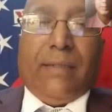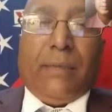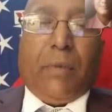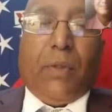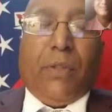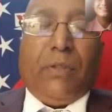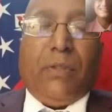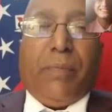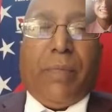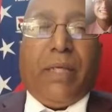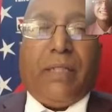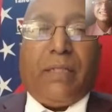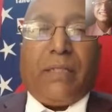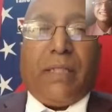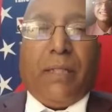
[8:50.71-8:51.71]
bowling
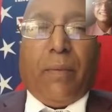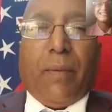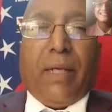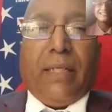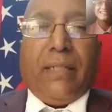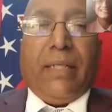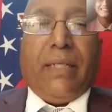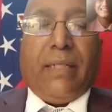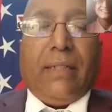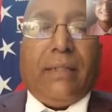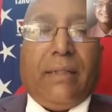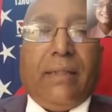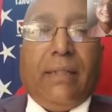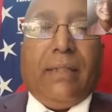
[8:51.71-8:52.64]
tremendously well in England.